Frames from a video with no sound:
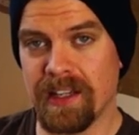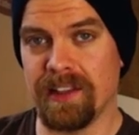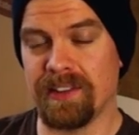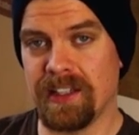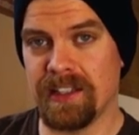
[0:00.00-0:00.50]
thing,
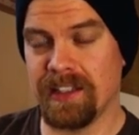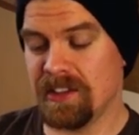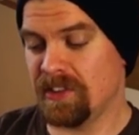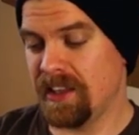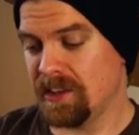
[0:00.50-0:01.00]
I think,
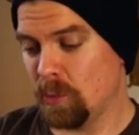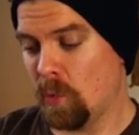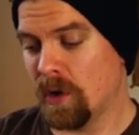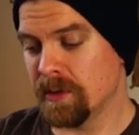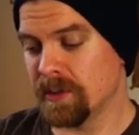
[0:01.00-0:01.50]
is that the
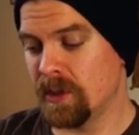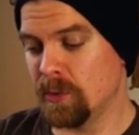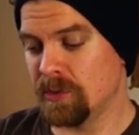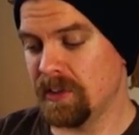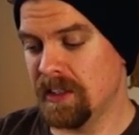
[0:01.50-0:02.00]
water
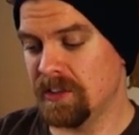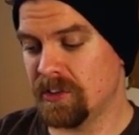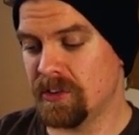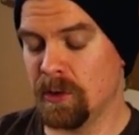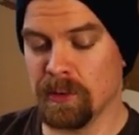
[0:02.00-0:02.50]
goes in
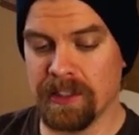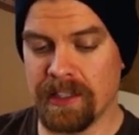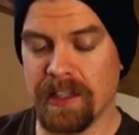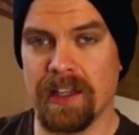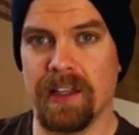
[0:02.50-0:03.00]

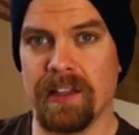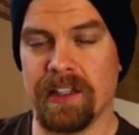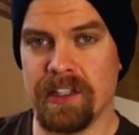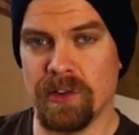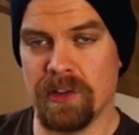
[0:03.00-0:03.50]
slowly,
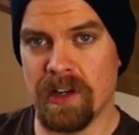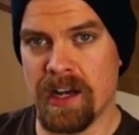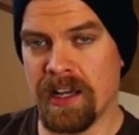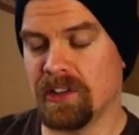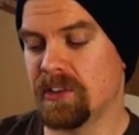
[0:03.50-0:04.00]
that you're
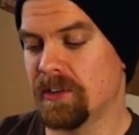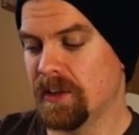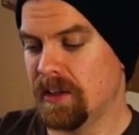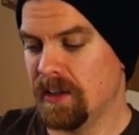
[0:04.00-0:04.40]
not